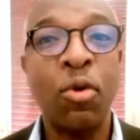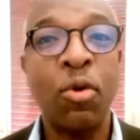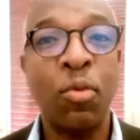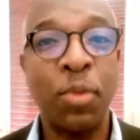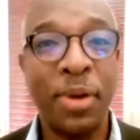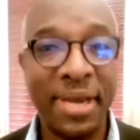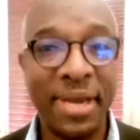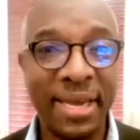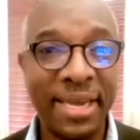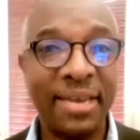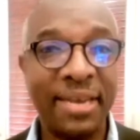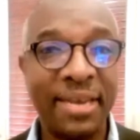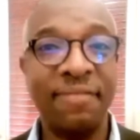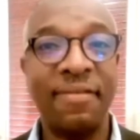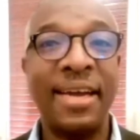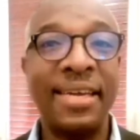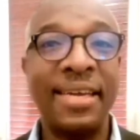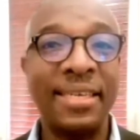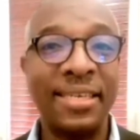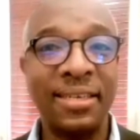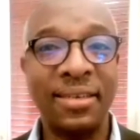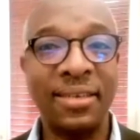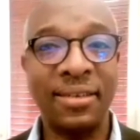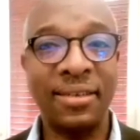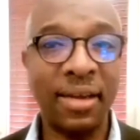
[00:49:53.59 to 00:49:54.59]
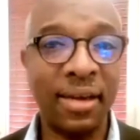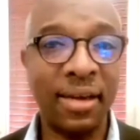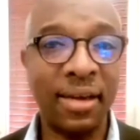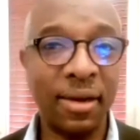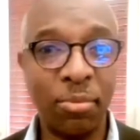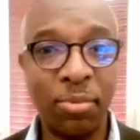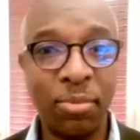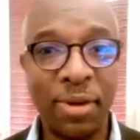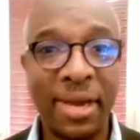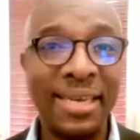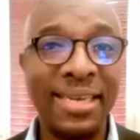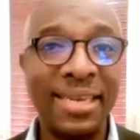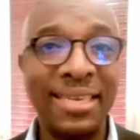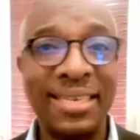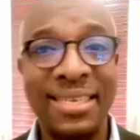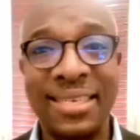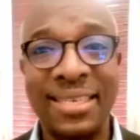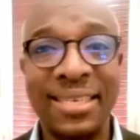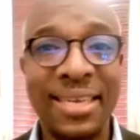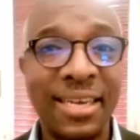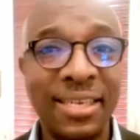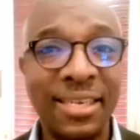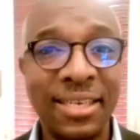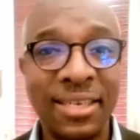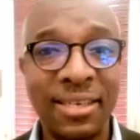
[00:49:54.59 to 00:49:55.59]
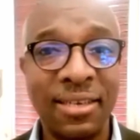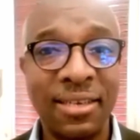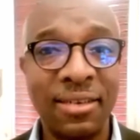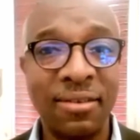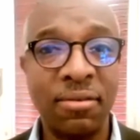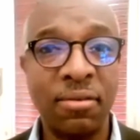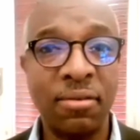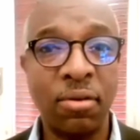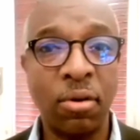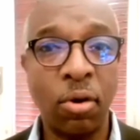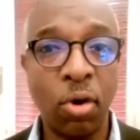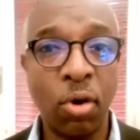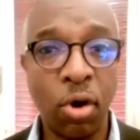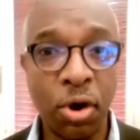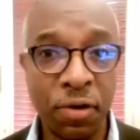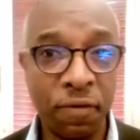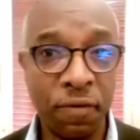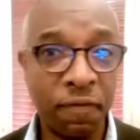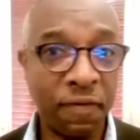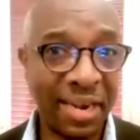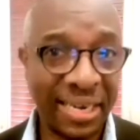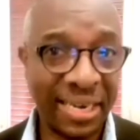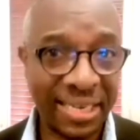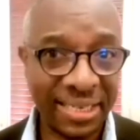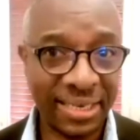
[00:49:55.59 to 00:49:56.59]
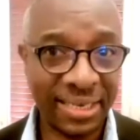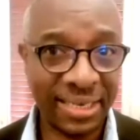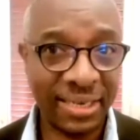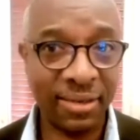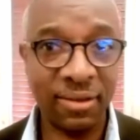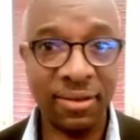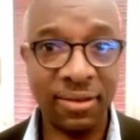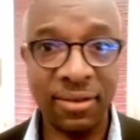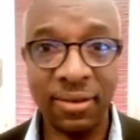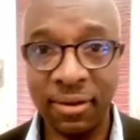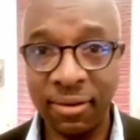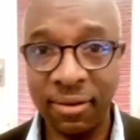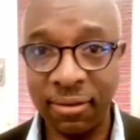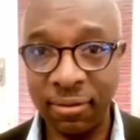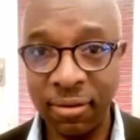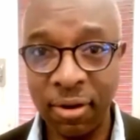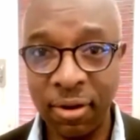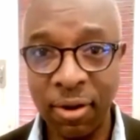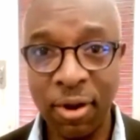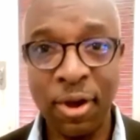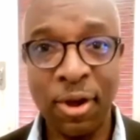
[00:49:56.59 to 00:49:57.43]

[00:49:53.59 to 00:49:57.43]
we invited, uh, we had a discussion on vaccines and